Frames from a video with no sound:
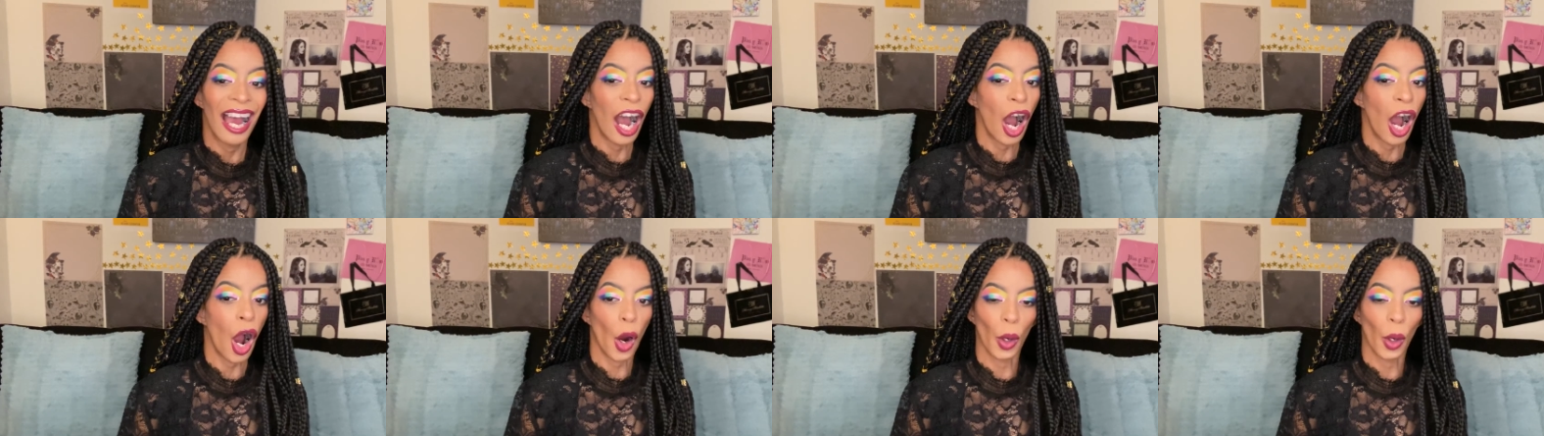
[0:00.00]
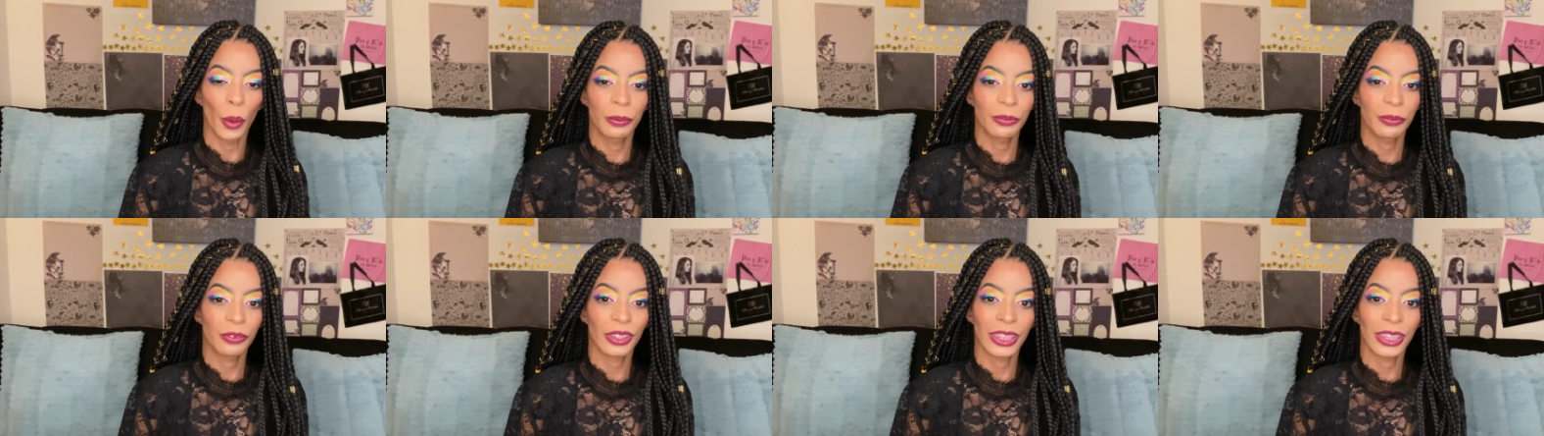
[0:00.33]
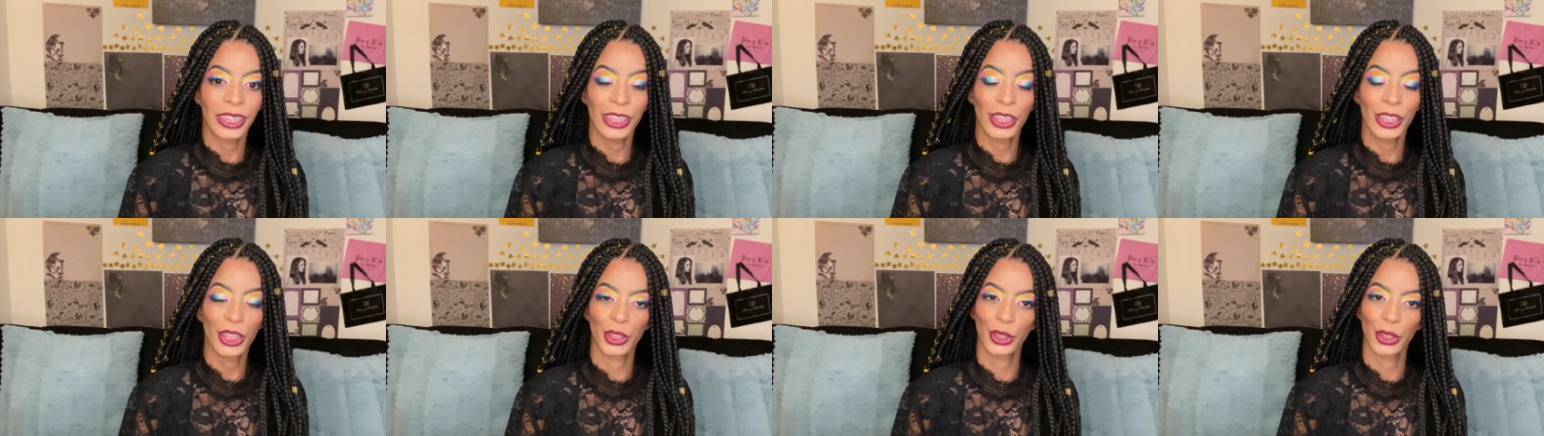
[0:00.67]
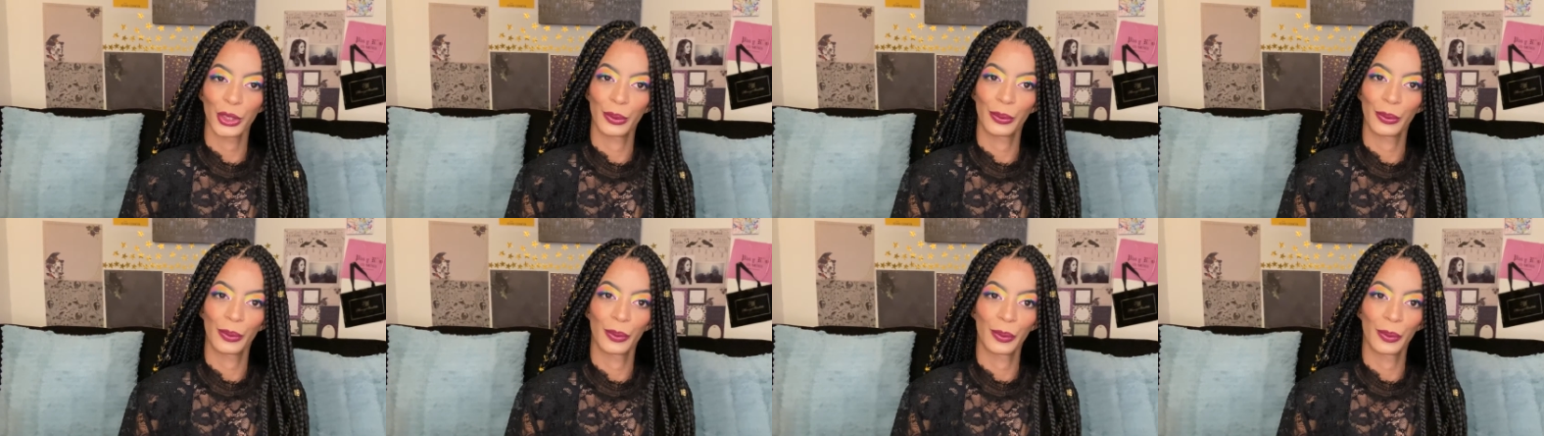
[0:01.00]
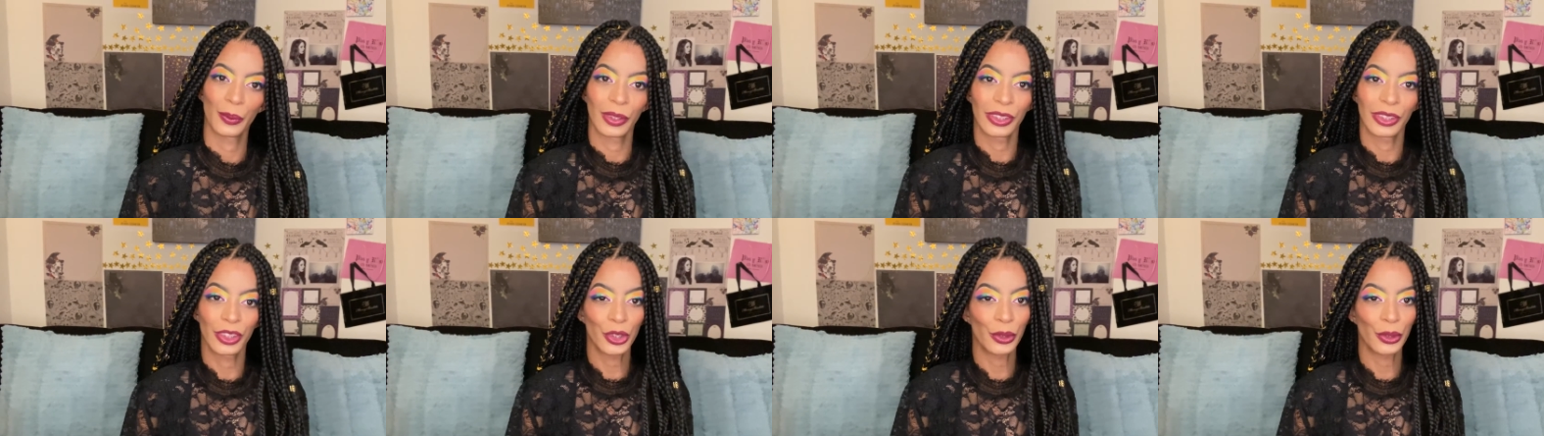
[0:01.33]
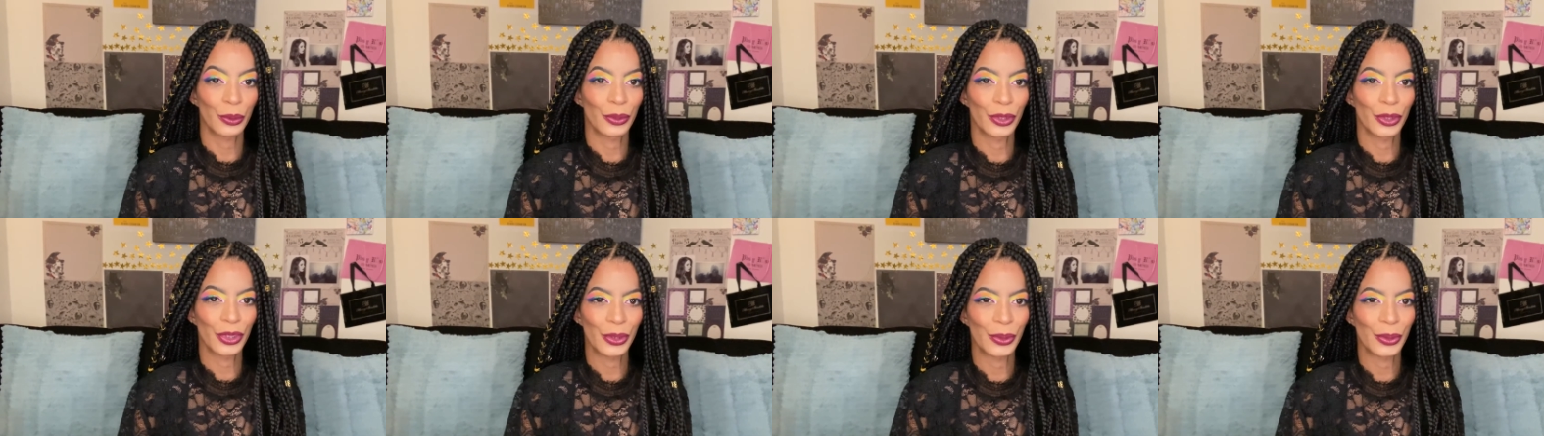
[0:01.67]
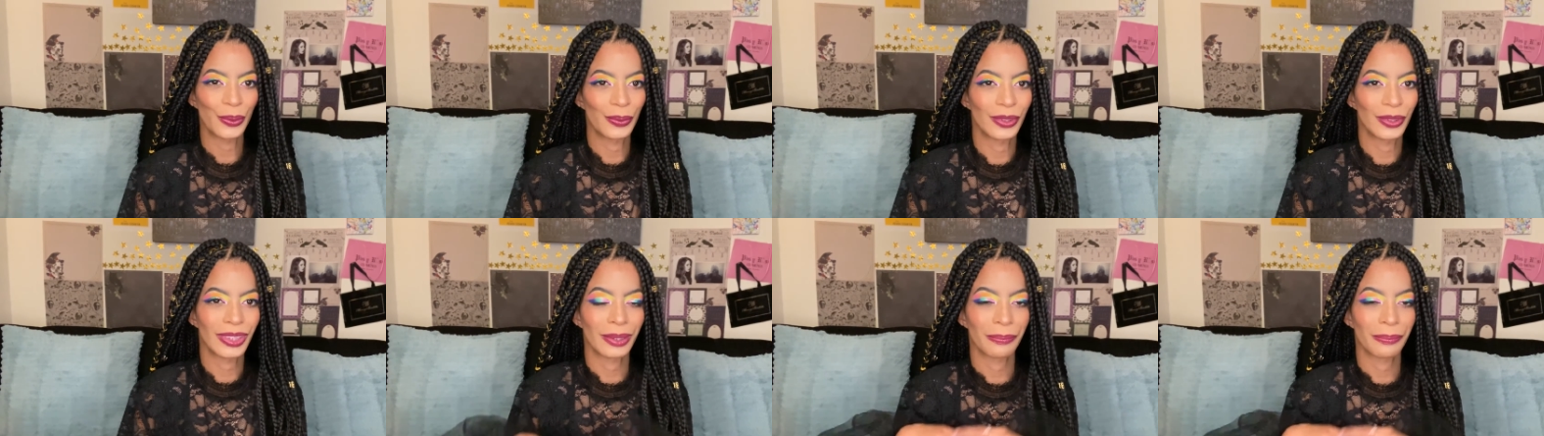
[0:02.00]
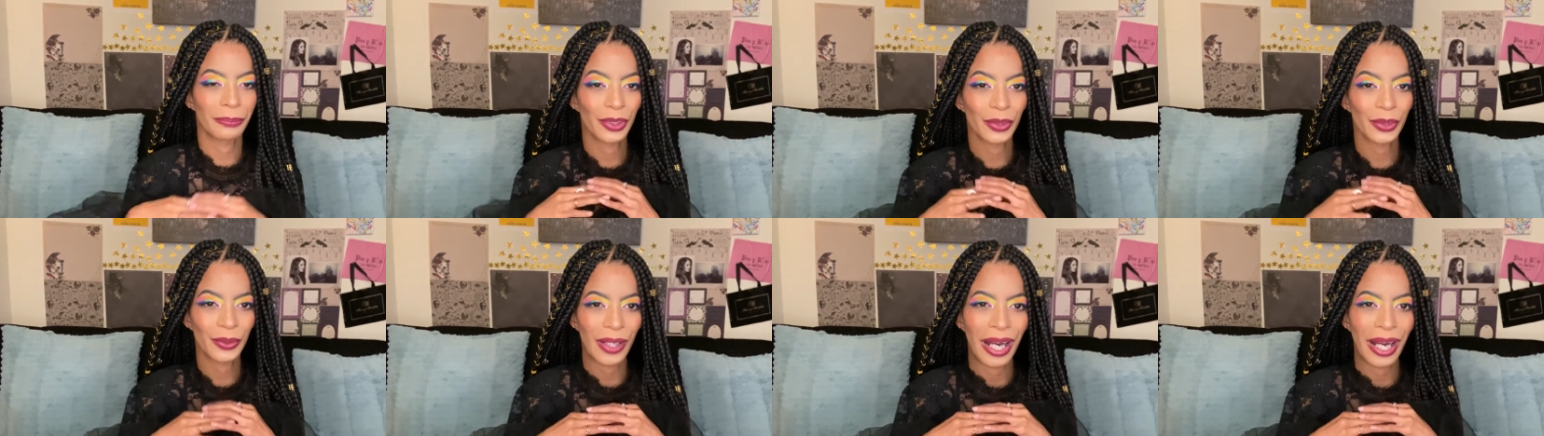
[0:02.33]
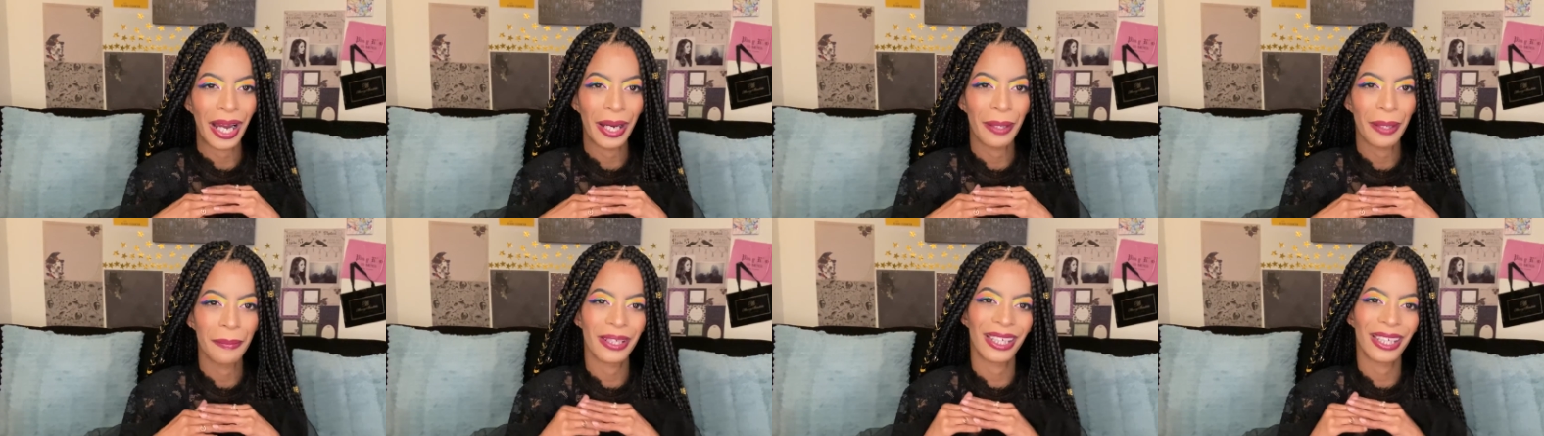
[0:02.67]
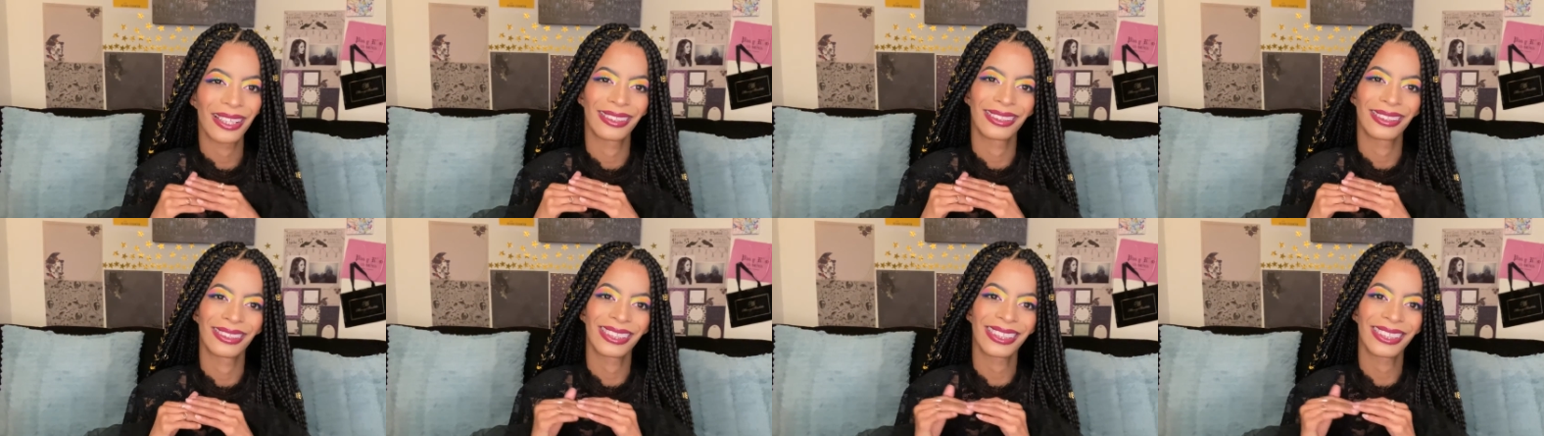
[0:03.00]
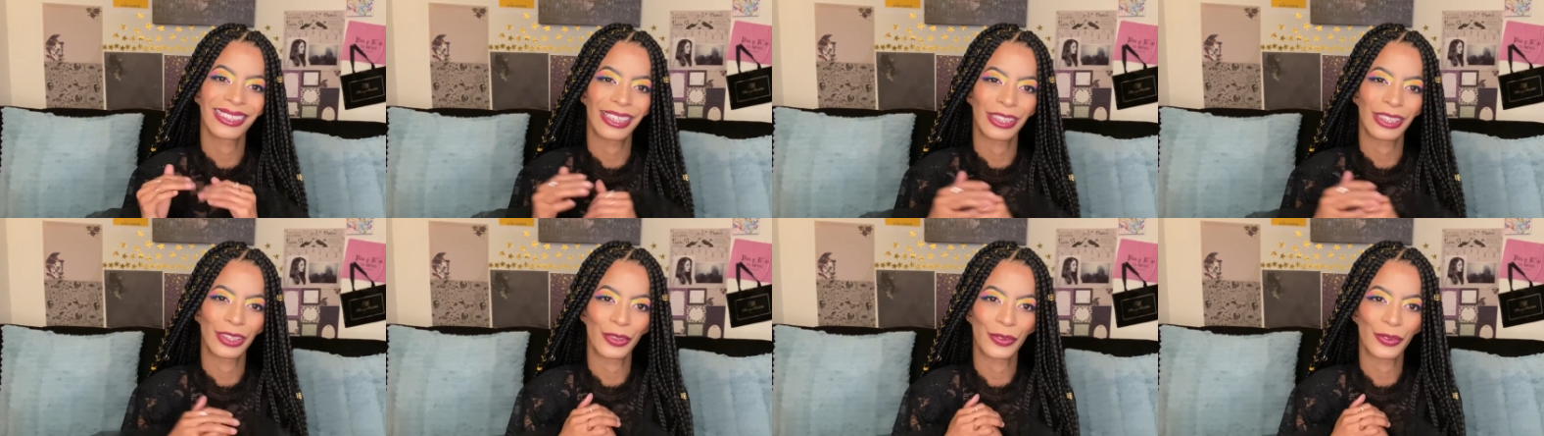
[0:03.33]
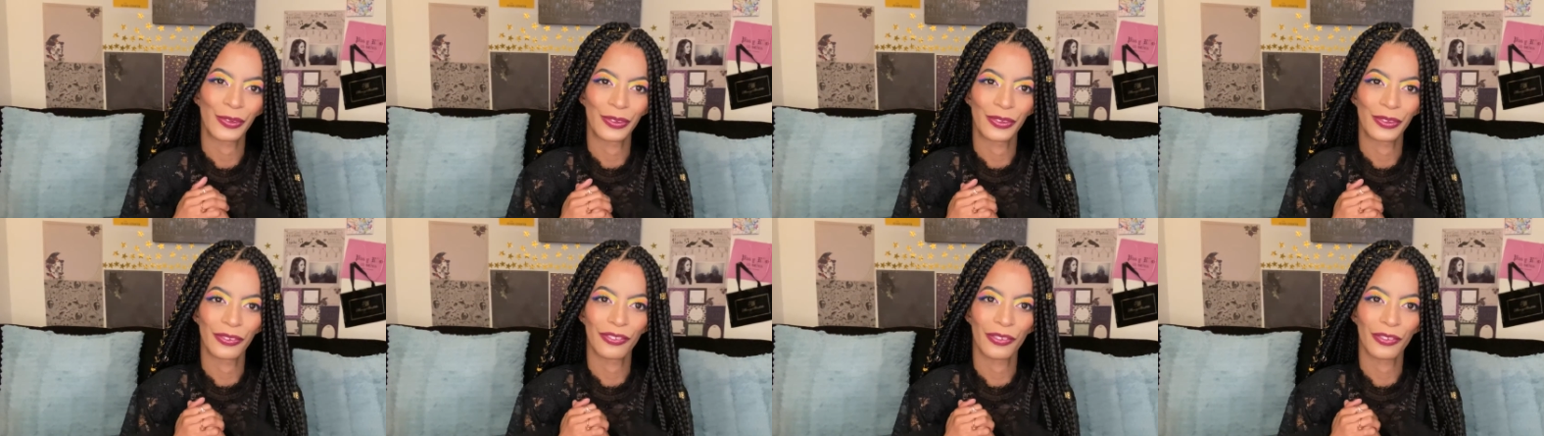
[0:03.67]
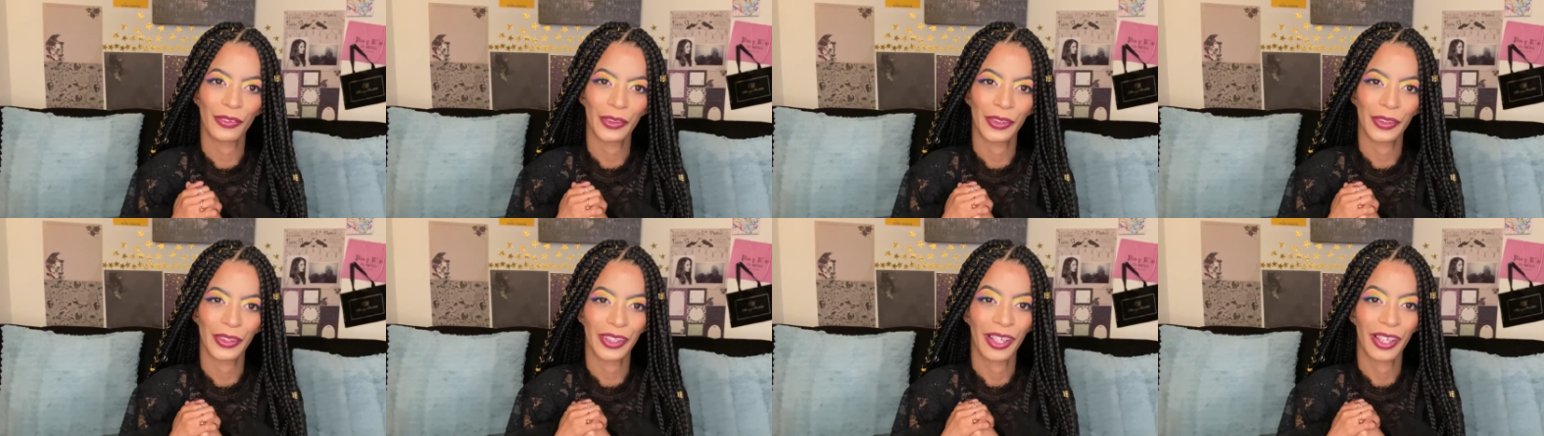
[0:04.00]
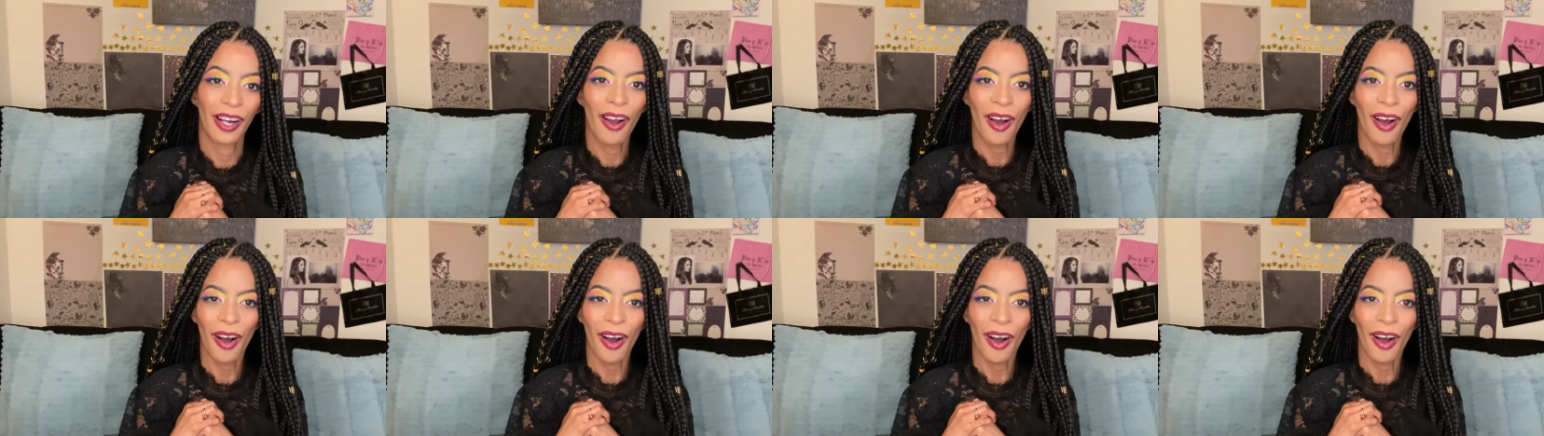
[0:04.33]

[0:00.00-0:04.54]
hopefully you choose to subscribe and stay tuned for